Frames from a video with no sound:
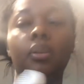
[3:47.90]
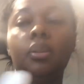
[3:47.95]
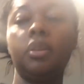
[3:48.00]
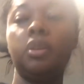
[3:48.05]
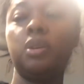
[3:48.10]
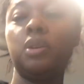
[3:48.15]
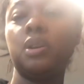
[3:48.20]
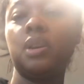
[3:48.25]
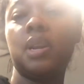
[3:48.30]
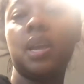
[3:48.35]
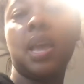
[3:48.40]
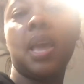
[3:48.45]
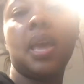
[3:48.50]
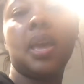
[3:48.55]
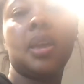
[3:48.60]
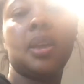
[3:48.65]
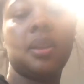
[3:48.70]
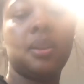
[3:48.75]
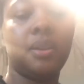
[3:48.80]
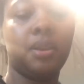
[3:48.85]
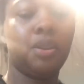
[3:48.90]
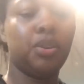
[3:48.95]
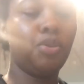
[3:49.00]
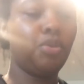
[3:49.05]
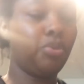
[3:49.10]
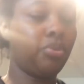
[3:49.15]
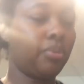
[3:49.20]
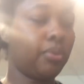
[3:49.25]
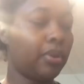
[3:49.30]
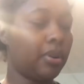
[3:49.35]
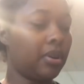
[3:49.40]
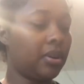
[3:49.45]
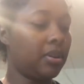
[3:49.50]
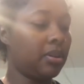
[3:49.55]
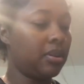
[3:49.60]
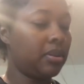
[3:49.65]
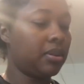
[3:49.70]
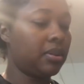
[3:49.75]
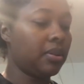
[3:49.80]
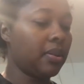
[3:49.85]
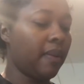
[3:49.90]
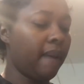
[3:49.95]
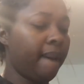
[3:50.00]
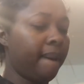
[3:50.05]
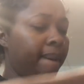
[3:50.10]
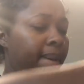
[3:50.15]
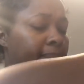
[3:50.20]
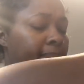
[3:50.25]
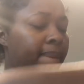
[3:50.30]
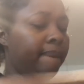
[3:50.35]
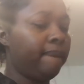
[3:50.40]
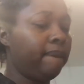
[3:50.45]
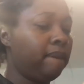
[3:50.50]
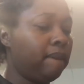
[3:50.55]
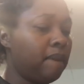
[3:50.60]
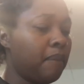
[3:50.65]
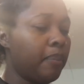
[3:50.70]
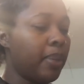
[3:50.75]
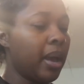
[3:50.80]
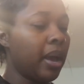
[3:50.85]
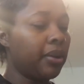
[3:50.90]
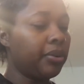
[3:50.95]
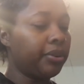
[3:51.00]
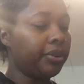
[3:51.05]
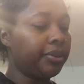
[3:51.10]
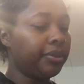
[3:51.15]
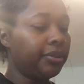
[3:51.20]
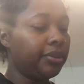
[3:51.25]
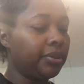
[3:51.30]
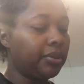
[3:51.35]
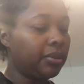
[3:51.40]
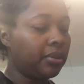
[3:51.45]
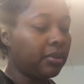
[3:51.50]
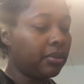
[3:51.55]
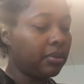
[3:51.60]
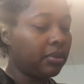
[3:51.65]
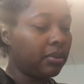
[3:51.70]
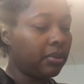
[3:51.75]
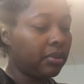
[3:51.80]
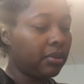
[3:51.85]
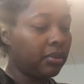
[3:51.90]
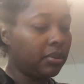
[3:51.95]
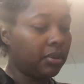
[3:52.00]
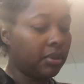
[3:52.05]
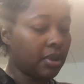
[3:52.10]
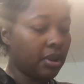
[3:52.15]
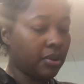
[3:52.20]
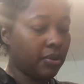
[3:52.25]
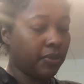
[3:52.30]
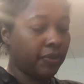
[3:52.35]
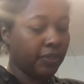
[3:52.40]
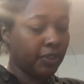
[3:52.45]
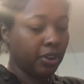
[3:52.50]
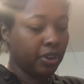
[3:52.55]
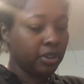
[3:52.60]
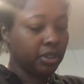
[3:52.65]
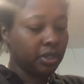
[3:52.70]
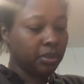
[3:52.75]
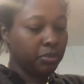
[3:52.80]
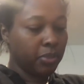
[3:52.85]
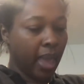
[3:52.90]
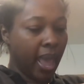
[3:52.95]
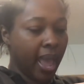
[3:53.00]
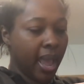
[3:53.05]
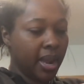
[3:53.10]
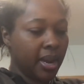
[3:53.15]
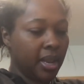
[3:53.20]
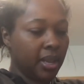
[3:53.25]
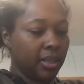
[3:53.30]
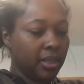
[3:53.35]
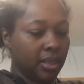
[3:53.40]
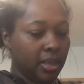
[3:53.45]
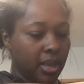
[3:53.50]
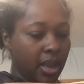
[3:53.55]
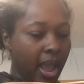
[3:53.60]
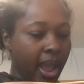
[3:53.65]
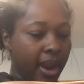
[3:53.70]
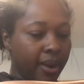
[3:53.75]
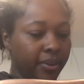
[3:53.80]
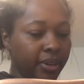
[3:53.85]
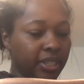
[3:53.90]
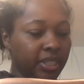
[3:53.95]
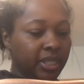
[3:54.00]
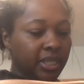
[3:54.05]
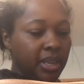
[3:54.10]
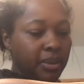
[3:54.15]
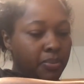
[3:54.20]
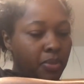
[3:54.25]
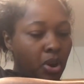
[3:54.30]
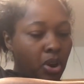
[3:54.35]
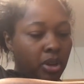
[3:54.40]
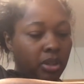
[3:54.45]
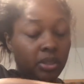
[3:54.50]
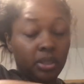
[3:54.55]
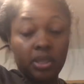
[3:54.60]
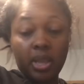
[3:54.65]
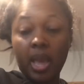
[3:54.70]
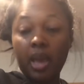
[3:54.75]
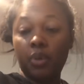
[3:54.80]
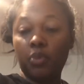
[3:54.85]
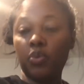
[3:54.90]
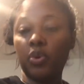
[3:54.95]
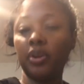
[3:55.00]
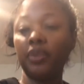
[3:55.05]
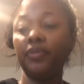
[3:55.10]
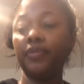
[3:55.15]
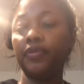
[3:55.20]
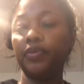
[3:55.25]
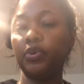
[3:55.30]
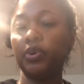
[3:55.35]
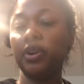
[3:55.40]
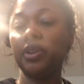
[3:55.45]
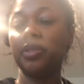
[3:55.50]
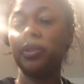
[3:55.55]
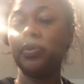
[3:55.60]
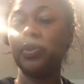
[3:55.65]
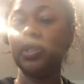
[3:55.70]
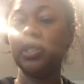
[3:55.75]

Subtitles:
you're going to add your powders. So first I'm adding the Irish Seamoss at 1/4 of a